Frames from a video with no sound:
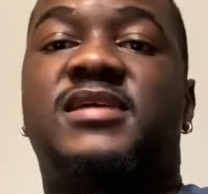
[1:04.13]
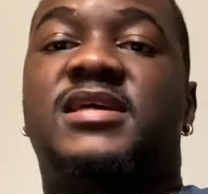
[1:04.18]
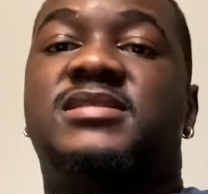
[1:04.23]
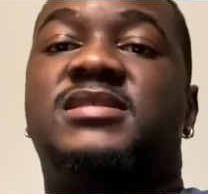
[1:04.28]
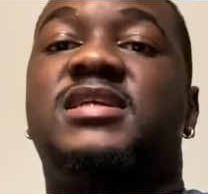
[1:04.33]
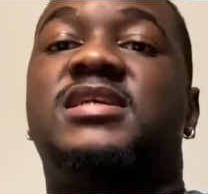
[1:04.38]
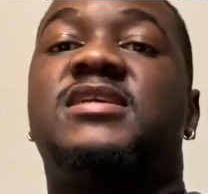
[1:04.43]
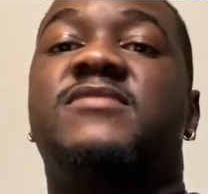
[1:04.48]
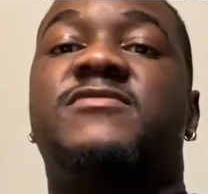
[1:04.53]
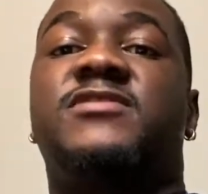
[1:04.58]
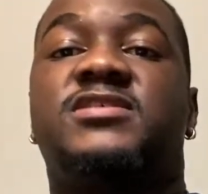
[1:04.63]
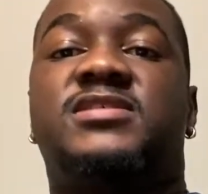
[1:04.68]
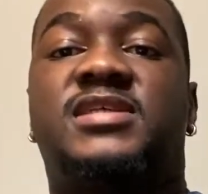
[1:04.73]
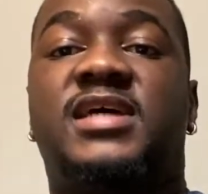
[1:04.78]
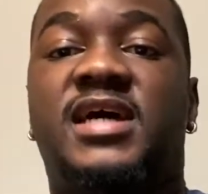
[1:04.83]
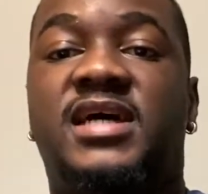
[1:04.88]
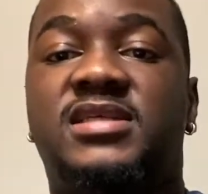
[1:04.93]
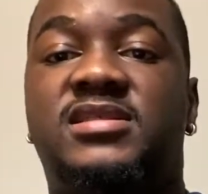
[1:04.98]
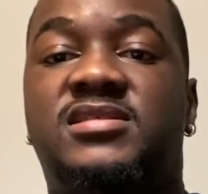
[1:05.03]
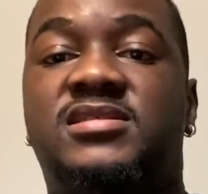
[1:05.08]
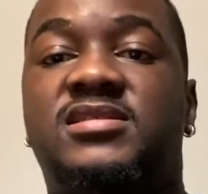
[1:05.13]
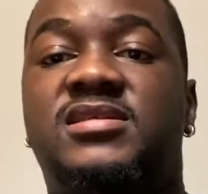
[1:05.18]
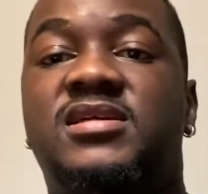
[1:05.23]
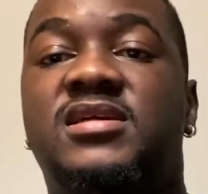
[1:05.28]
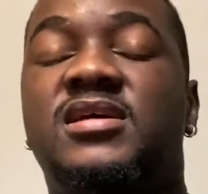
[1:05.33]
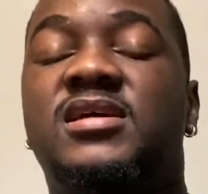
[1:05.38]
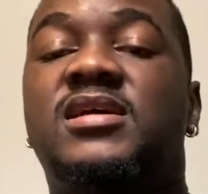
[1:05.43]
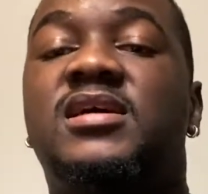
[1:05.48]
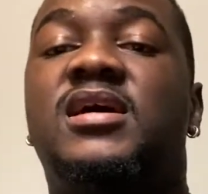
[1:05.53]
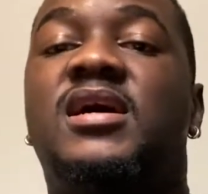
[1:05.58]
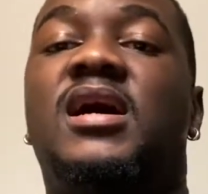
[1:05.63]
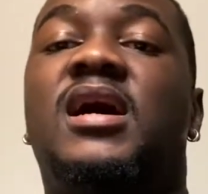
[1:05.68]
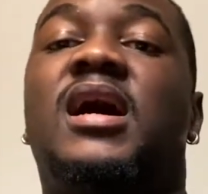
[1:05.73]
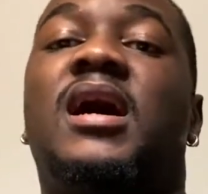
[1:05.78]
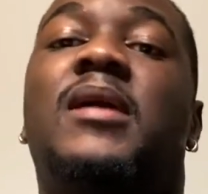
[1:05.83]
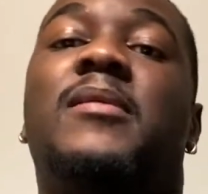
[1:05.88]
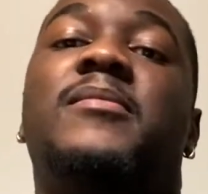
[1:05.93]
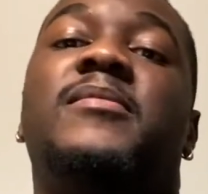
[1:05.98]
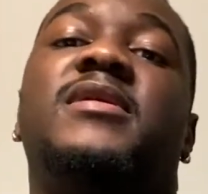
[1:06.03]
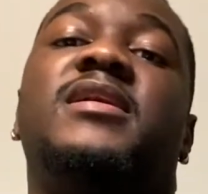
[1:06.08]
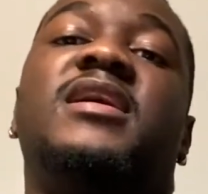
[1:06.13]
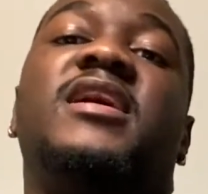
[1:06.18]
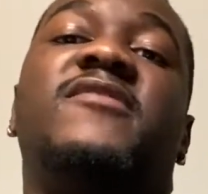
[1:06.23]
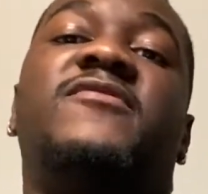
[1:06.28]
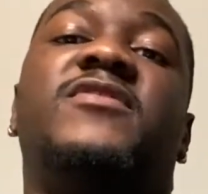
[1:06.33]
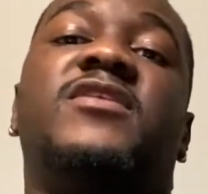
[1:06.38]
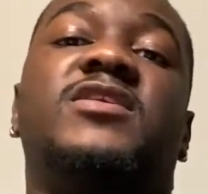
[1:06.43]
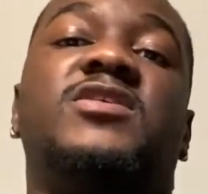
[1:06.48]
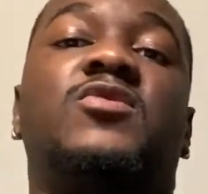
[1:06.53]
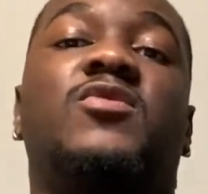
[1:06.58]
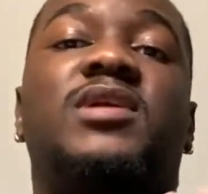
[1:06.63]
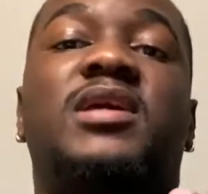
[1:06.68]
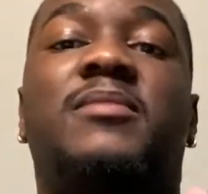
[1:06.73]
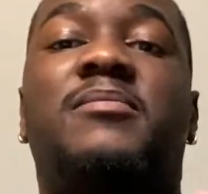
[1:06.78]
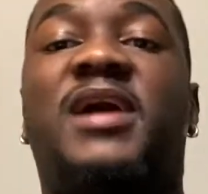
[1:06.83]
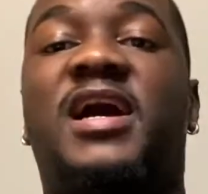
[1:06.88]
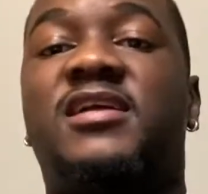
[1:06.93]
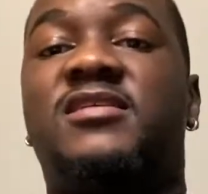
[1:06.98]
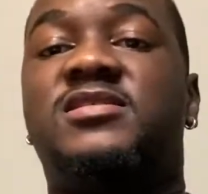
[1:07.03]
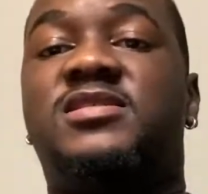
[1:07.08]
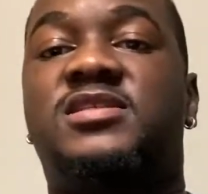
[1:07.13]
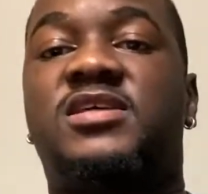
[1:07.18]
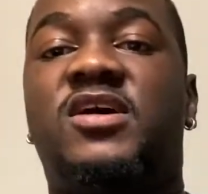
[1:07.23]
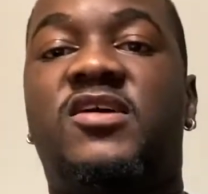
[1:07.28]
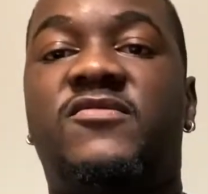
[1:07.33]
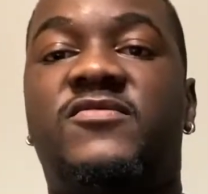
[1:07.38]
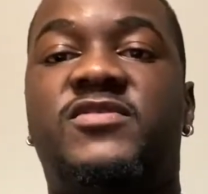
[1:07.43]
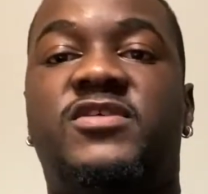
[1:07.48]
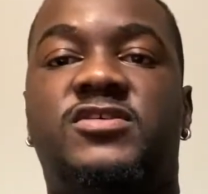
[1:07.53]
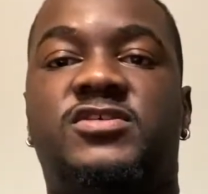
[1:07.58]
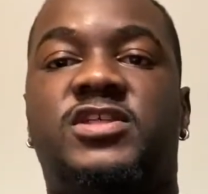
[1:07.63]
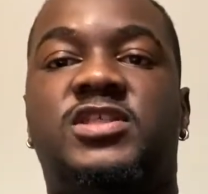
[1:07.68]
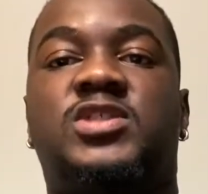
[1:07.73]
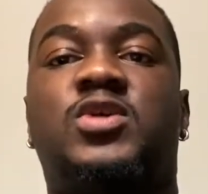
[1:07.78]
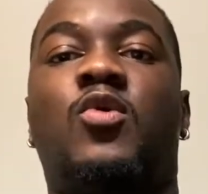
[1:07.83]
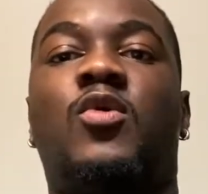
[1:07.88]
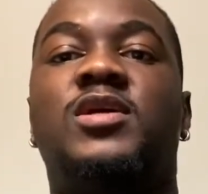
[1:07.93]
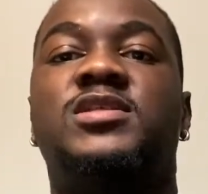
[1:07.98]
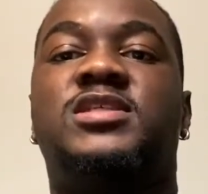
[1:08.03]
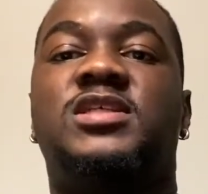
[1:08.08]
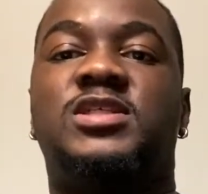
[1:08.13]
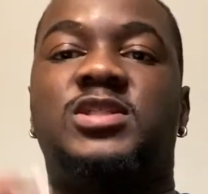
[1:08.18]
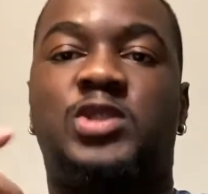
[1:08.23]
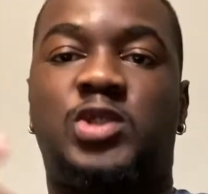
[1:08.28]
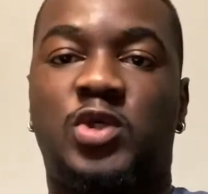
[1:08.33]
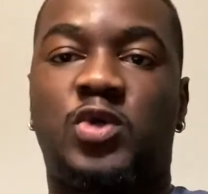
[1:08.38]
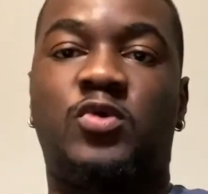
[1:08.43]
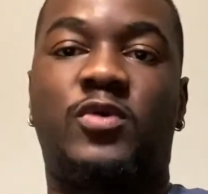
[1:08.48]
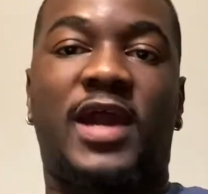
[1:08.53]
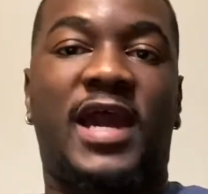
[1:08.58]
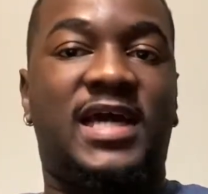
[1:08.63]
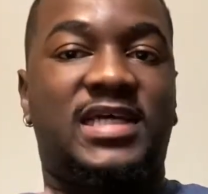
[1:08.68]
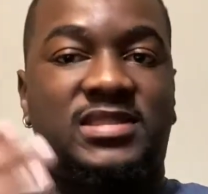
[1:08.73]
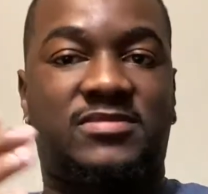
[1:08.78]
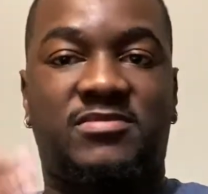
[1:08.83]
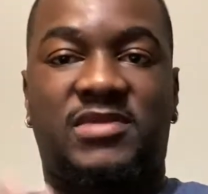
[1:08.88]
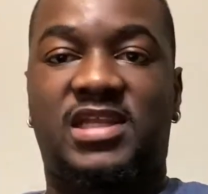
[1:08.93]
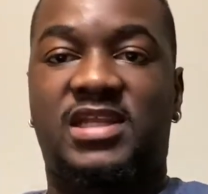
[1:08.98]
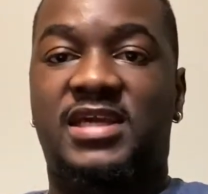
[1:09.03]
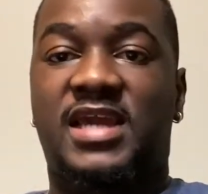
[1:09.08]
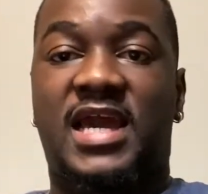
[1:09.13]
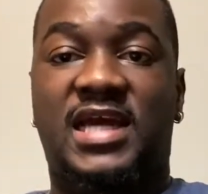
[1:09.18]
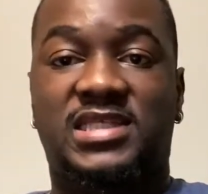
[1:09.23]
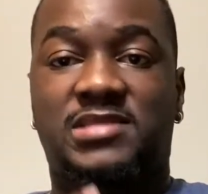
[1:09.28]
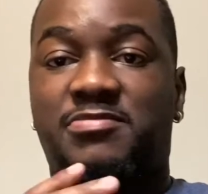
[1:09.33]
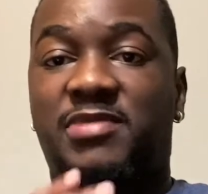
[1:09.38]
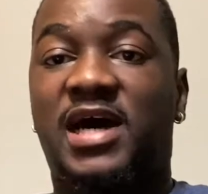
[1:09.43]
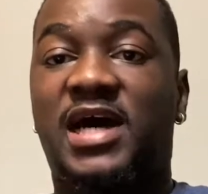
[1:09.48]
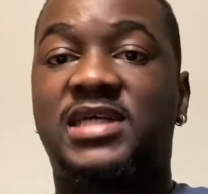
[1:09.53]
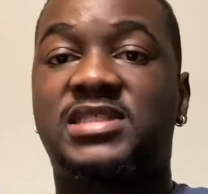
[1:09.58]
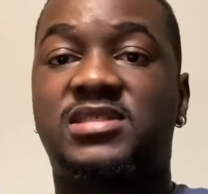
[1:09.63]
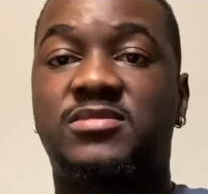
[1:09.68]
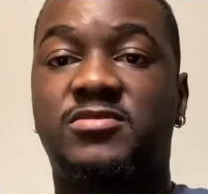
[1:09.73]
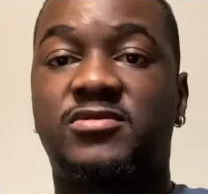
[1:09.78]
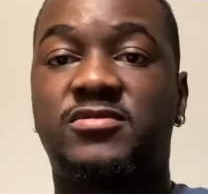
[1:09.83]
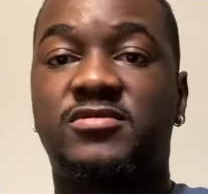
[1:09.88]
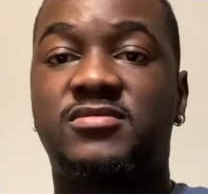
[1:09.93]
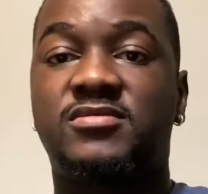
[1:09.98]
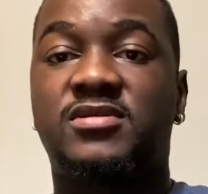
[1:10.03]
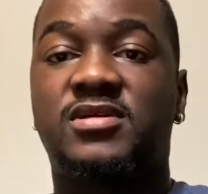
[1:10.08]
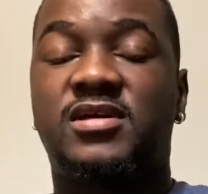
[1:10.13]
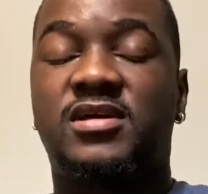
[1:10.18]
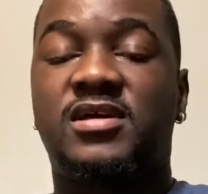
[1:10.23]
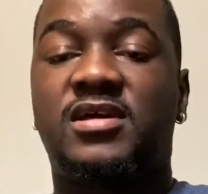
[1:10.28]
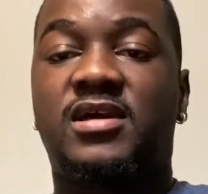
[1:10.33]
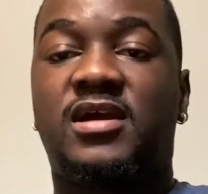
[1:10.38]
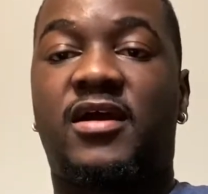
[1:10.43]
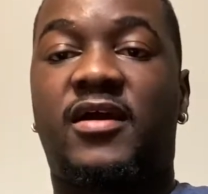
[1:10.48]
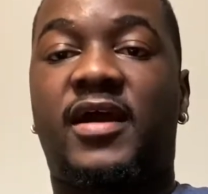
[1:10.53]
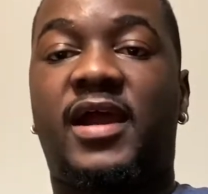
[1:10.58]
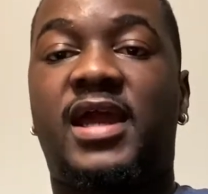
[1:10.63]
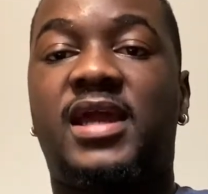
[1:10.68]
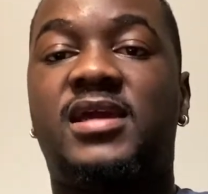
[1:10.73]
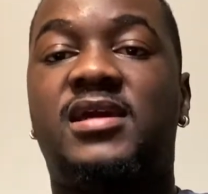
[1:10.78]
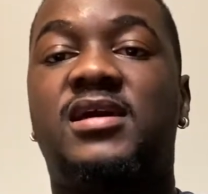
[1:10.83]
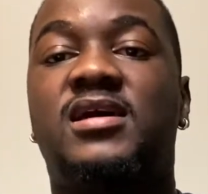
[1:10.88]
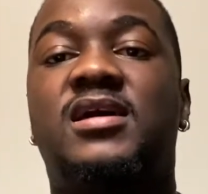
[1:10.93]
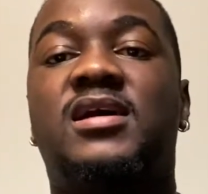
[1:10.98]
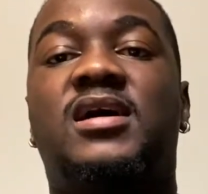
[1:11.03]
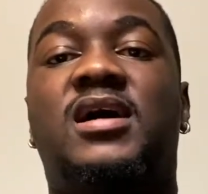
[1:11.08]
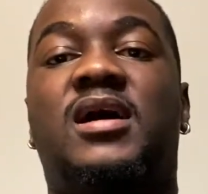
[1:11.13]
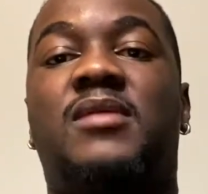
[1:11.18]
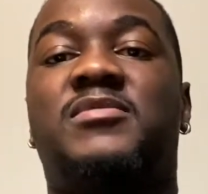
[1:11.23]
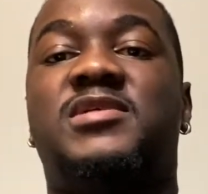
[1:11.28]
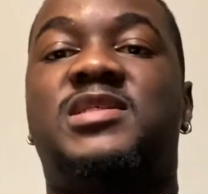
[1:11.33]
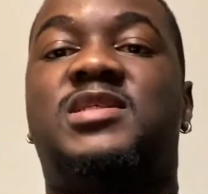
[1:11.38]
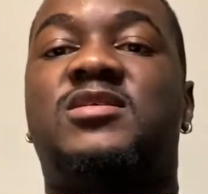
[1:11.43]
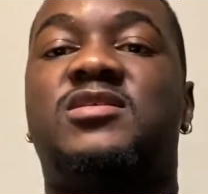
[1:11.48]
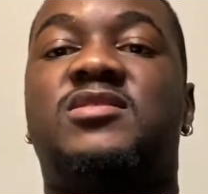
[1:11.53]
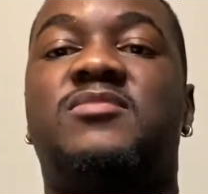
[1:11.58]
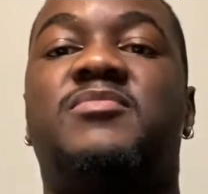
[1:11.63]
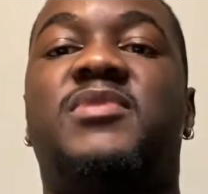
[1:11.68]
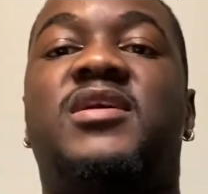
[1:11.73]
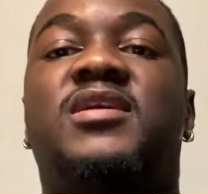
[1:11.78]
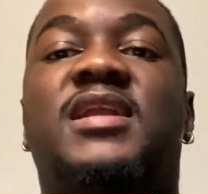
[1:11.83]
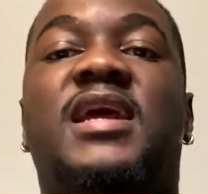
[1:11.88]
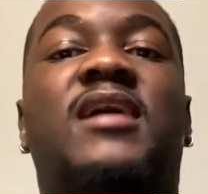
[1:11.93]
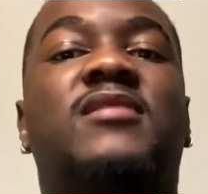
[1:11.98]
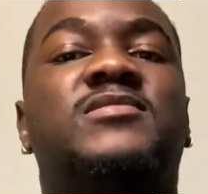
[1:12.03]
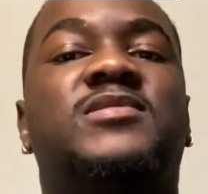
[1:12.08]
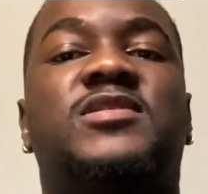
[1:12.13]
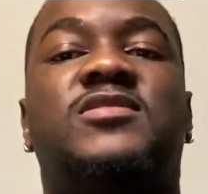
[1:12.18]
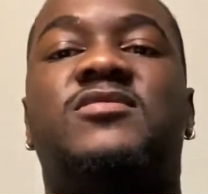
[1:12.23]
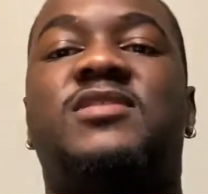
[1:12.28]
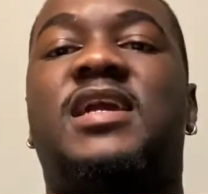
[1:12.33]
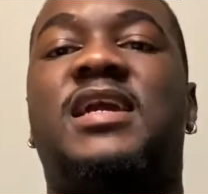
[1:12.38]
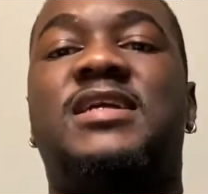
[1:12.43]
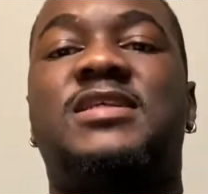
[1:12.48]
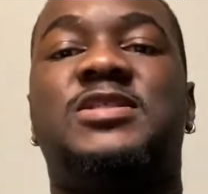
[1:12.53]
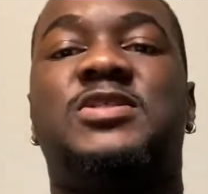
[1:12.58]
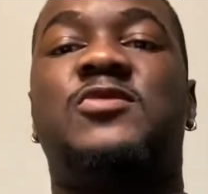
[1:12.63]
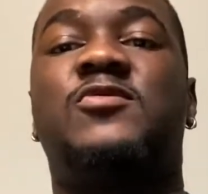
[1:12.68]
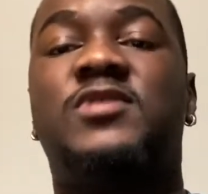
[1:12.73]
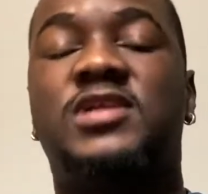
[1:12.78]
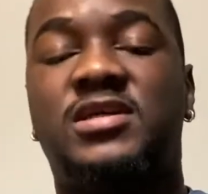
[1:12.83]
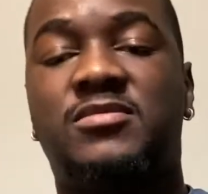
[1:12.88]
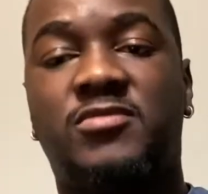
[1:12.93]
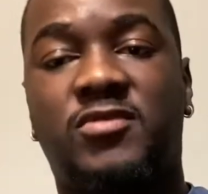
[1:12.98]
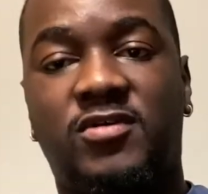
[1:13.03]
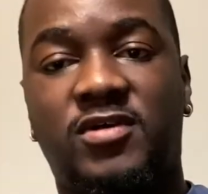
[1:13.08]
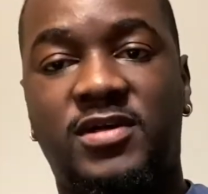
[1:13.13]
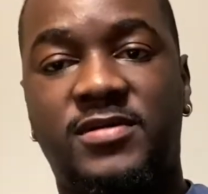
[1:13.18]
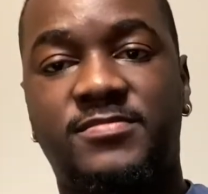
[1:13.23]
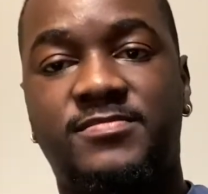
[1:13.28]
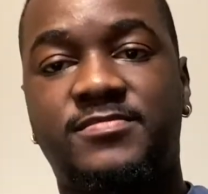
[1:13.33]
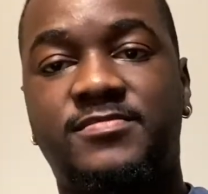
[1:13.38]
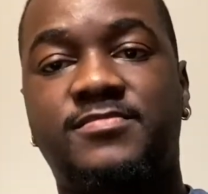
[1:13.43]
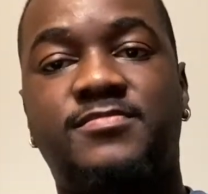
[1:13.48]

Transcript: the end of your test. If you're doing it by yourself, you're just going to do as many as possible. All right. Until you burn out, until you can't do anymore.